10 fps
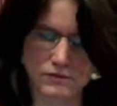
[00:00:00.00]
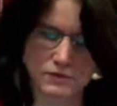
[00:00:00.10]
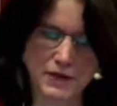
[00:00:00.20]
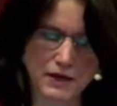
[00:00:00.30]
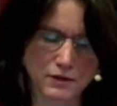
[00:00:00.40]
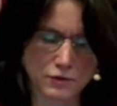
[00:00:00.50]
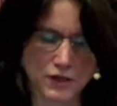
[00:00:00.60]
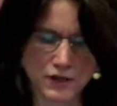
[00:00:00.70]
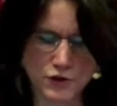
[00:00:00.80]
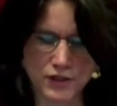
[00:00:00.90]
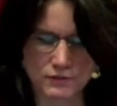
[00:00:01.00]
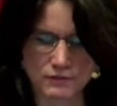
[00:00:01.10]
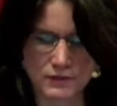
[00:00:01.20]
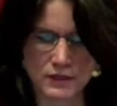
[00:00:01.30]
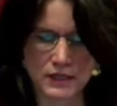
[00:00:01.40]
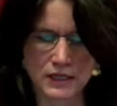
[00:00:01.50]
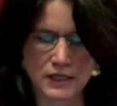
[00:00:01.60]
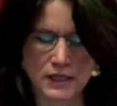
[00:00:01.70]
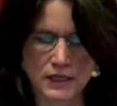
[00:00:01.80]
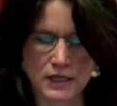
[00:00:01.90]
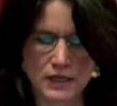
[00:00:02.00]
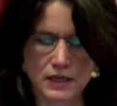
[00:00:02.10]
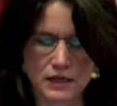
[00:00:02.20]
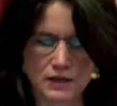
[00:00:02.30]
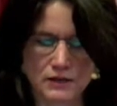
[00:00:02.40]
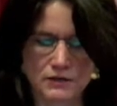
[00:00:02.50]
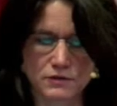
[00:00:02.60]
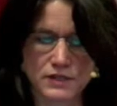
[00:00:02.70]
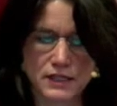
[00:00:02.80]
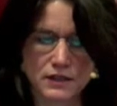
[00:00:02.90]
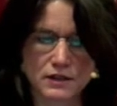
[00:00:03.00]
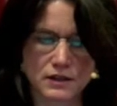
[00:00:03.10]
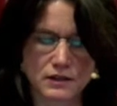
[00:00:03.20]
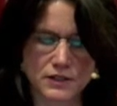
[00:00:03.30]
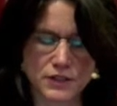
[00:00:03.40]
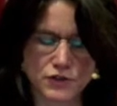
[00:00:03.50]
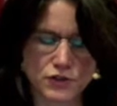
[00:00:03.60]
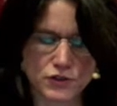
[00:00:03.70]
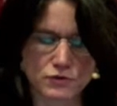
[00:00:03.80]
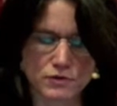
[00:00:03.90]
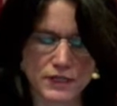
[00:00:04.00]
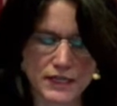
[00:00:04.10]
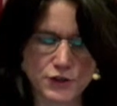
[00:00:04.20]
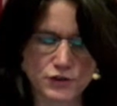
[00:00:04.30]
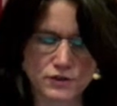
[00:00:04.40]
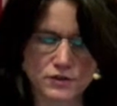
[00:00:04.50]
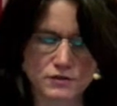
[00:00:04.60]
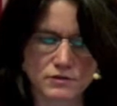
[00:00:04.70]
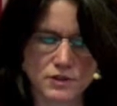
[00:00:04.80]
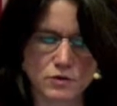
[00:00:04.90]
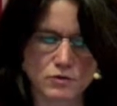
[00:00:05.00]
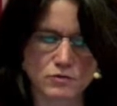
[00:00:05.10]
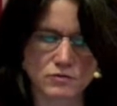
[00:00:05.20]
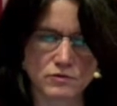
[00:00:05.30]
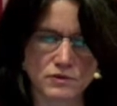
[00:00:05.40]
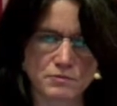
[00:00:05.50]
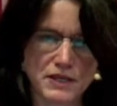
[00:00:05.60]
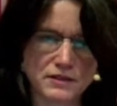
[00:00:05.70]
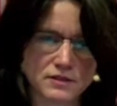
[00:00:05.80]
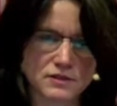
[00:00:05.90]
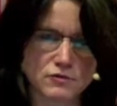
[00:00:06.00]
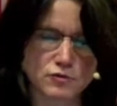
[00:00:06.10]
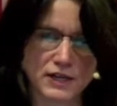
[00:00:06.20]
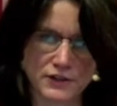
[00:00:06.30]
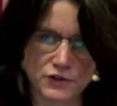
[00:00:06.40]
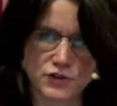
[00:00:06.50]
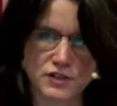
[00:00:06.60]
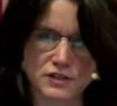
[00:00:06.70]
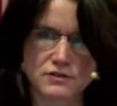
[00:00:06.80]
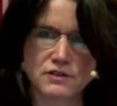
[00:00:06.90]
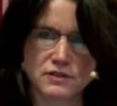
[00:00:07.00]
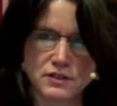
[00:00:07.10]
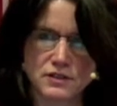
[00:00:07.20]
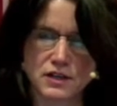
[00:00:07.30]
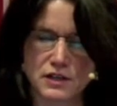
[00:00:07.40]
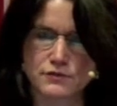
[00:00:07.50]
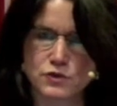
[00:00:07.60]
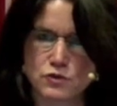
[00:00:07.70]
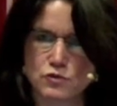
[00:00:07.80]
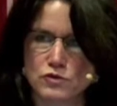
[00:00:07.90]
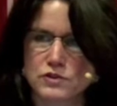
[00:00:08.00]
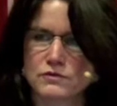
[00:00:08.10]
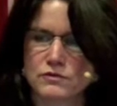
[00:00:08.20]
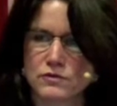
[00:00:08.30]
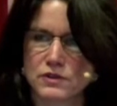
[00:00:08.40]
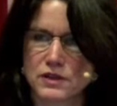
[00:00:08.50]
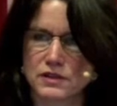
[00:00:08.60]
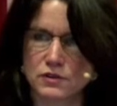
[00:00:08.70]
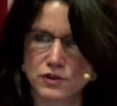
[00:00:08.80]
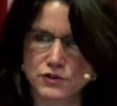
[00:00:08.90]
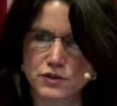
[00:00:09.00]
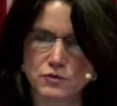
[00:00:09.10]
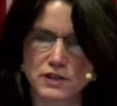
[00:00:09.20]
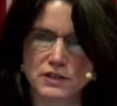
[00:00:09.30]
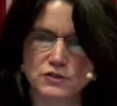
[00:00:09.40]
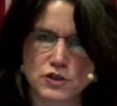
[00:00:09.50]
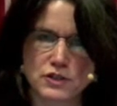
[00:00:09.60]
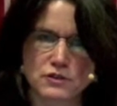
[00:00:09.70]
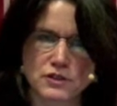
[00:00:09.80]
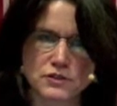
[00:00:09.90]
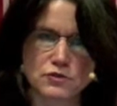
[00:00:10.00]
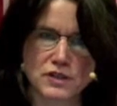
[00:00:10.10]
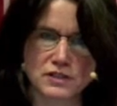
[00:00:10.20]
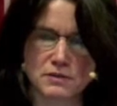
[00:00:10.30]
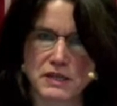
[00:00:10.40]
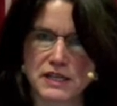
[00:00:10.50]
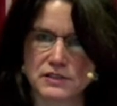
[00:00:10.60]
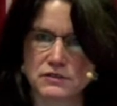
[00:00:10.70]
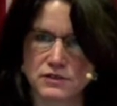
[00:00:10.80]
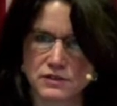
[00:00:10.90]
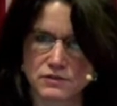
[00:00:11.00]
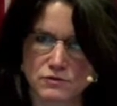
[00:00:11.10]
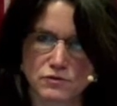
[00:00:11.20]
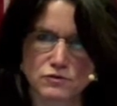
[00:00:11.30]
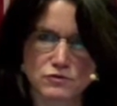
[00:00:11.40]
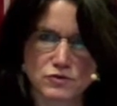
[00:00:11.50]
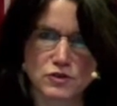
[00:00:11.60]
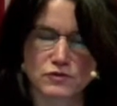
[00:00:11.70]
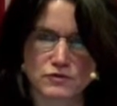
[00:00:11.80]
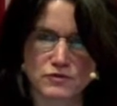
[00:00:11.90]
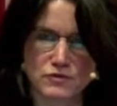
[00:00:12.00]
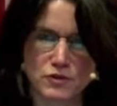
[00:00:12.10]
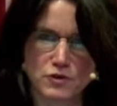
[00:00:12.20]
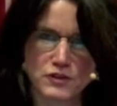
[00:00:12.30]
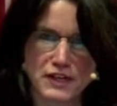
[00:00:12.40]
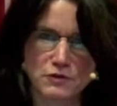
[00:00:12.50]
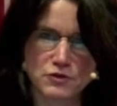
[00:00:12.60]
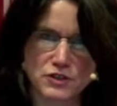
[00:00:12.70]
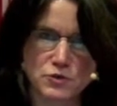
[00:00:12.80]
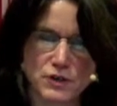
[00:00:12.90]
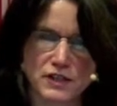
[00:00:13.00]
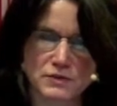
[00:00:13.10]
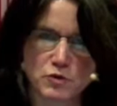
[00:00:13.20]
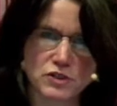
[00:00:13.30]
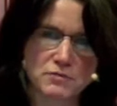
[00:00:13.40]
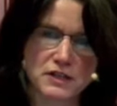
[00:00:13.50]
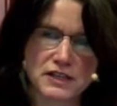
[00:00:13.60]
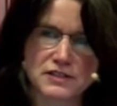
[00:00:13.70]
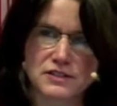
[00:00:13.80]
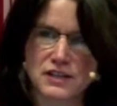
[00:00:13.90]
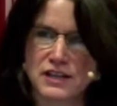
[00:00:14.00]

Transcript: background culture. There is little attention to the relations, so the best strategy in these kind of schools for the non-Estonian children is to assimilate. It's to sort of learn the language as quickly as possible and